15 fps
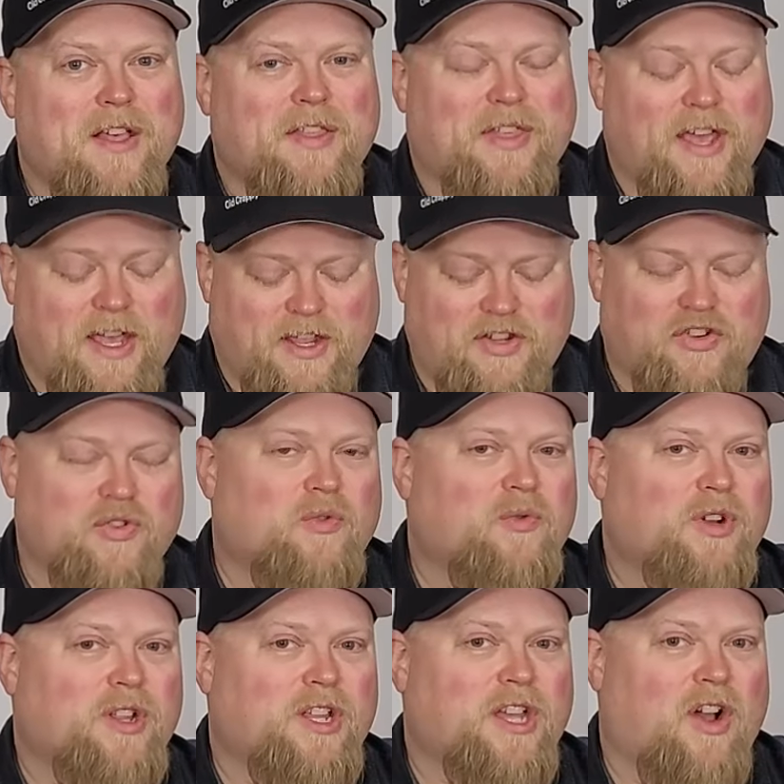that you're
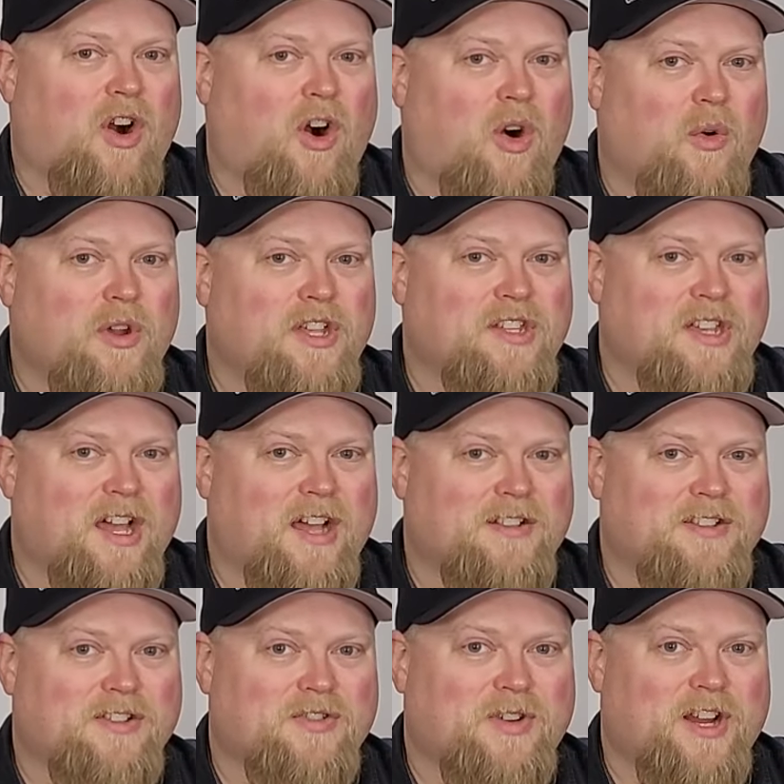really always
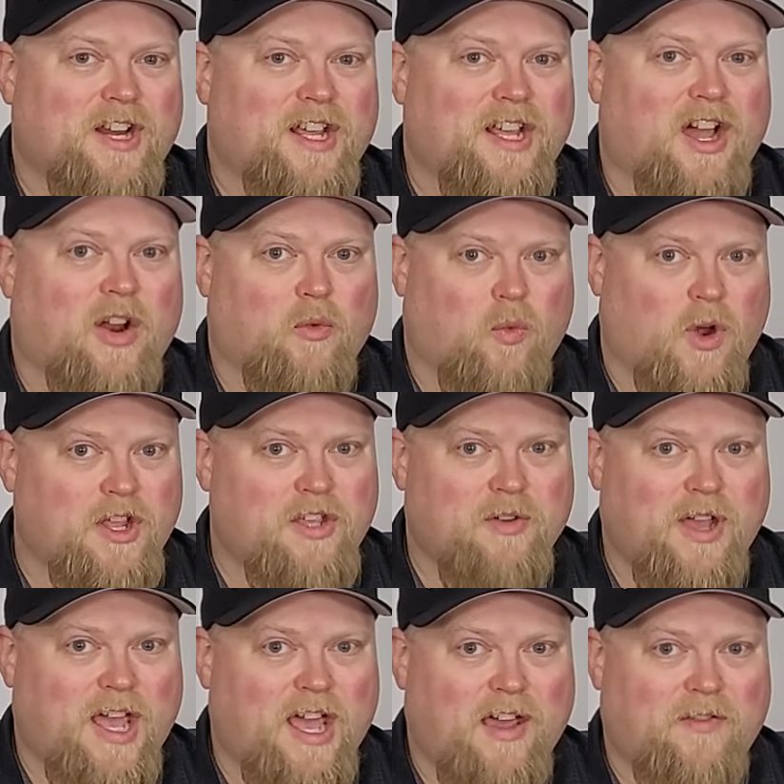concentrating on what you
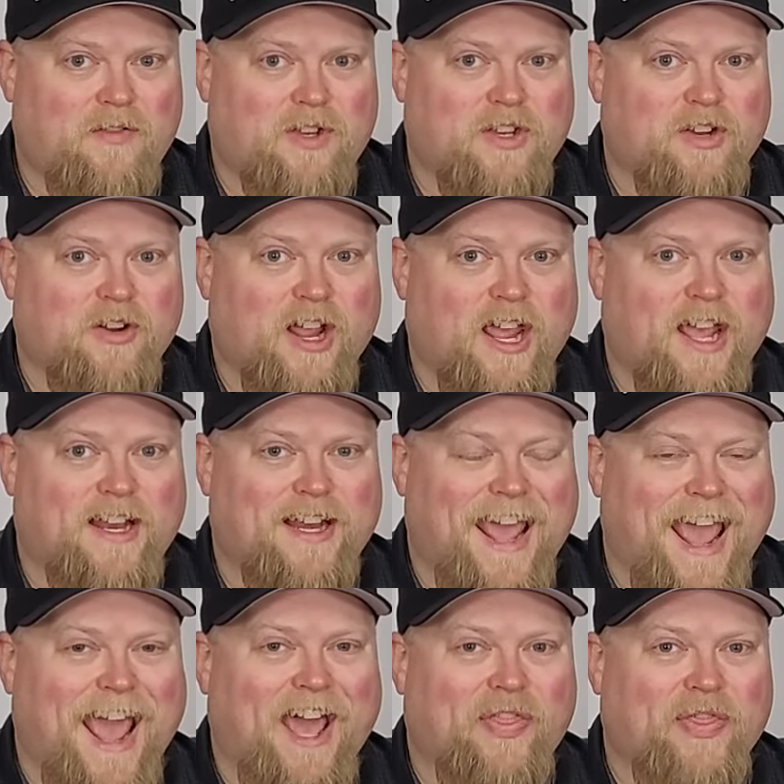have in your hand
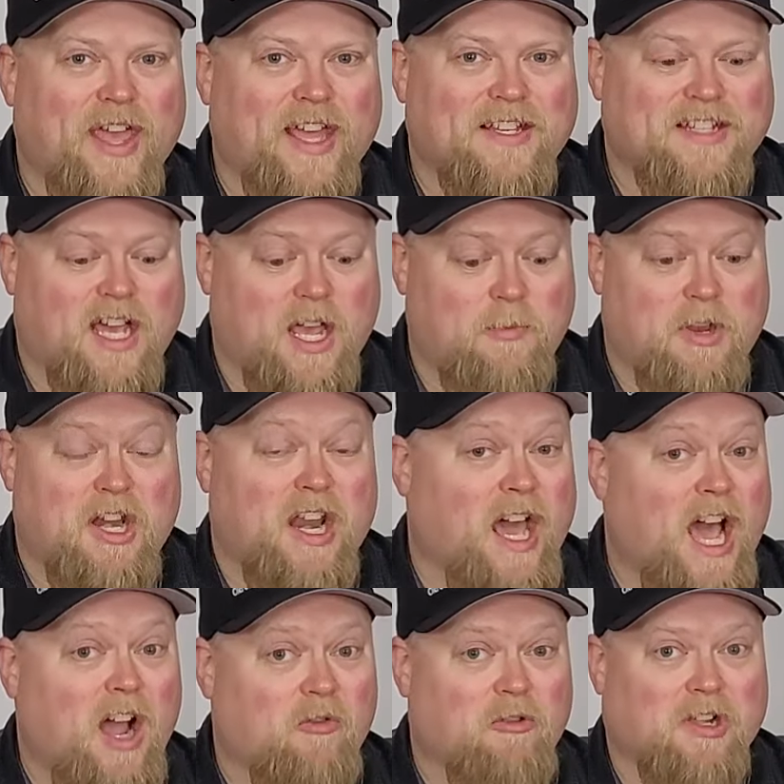at that time and
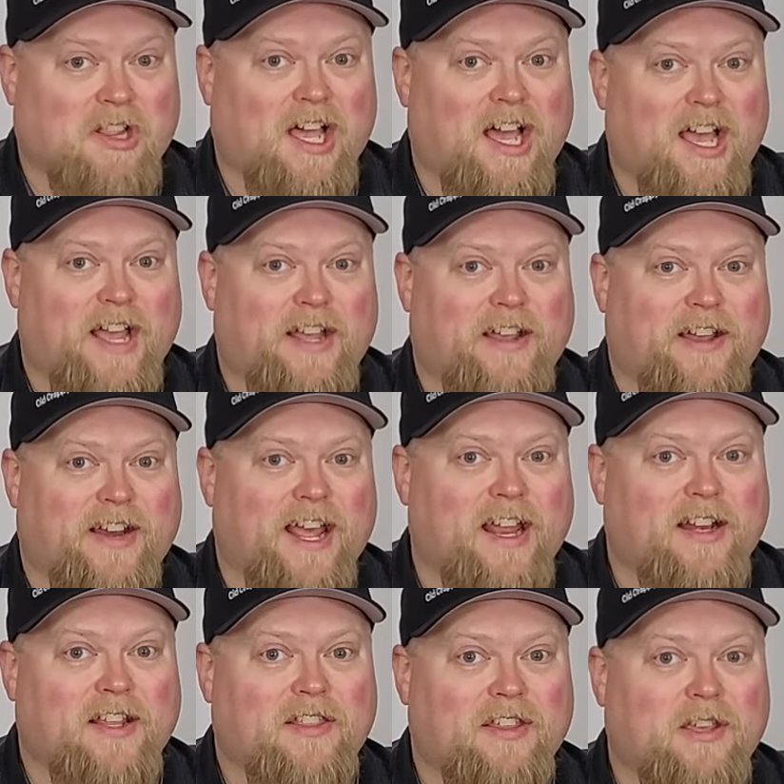not relying on
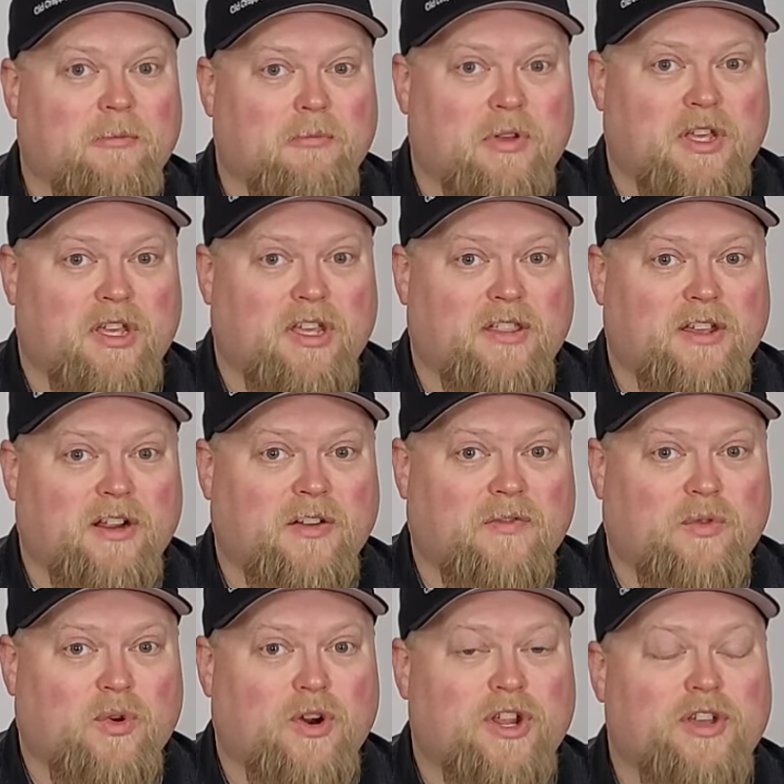anything being there
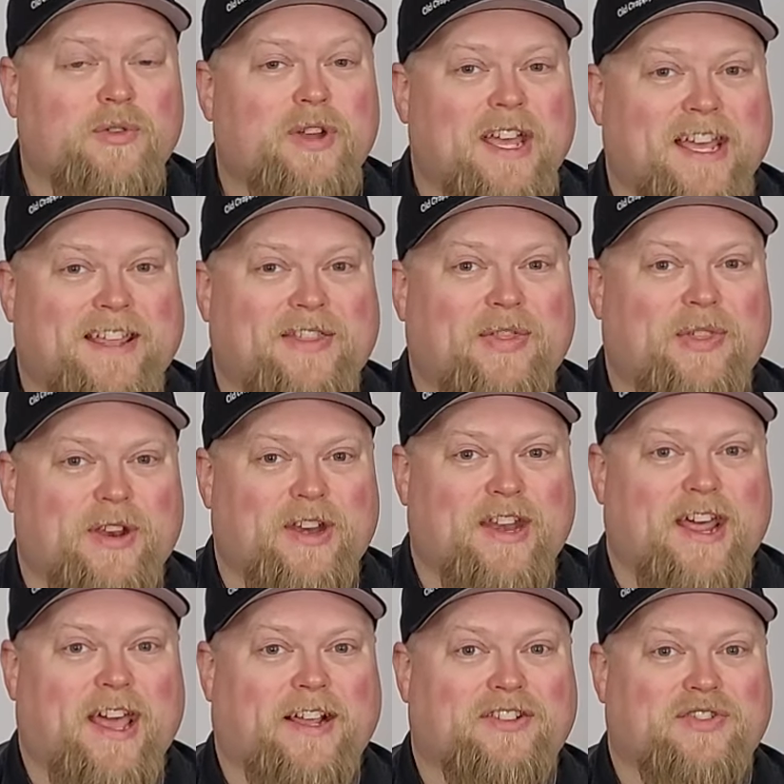for you in the
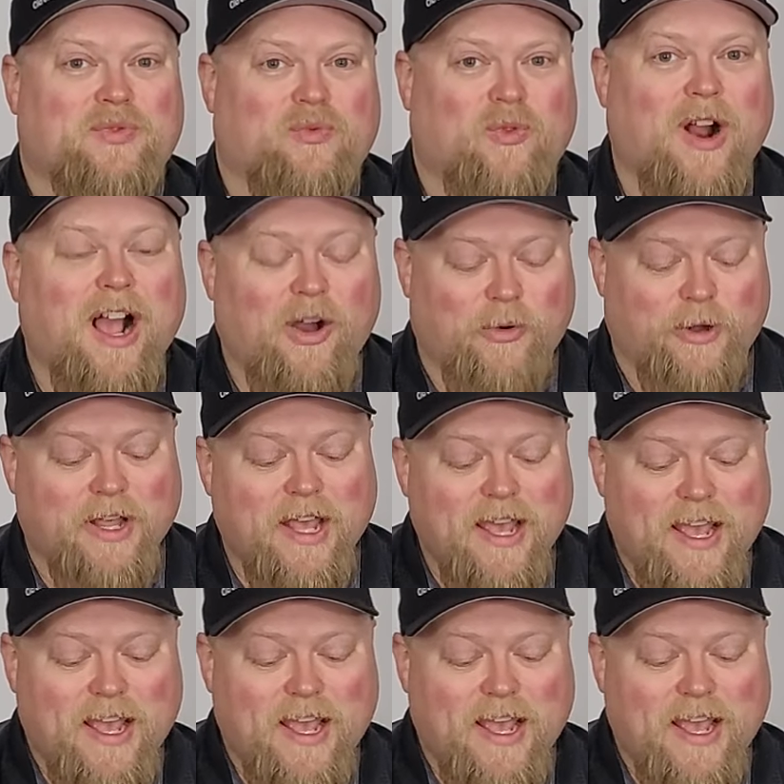next round.